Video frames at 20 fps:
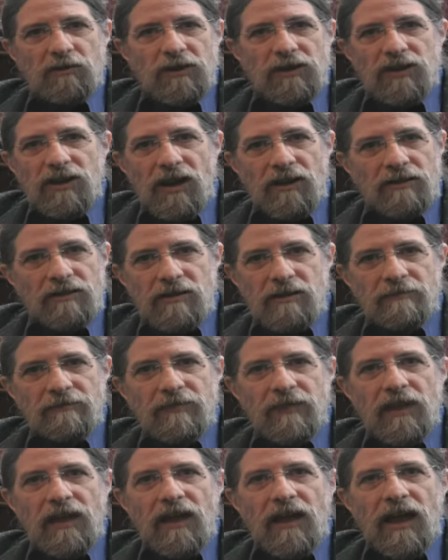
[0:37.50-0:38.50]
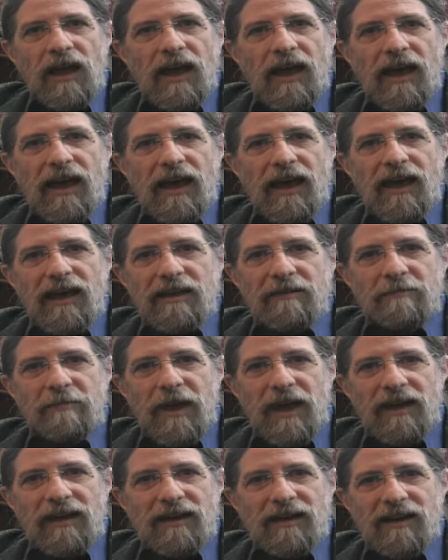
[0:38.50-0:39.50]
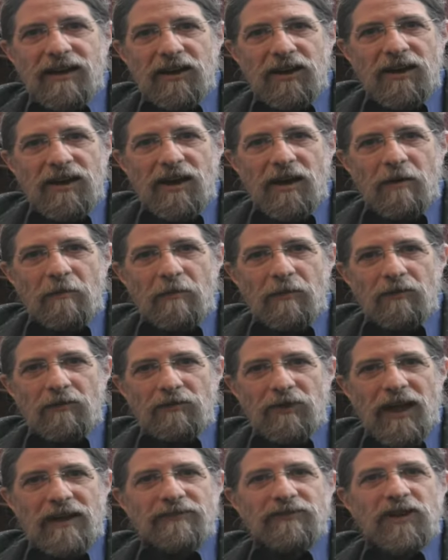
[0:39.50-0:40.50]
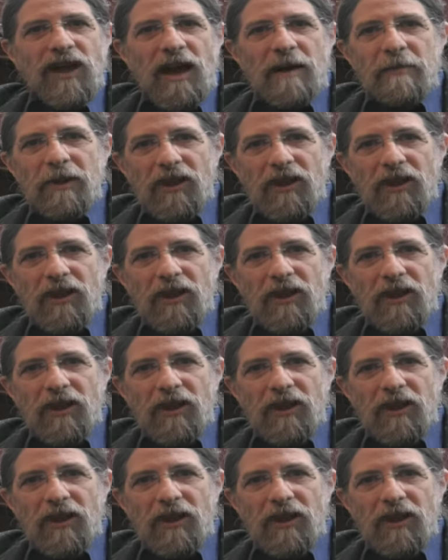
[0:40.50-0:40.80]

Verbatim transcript: to each other and make lifetime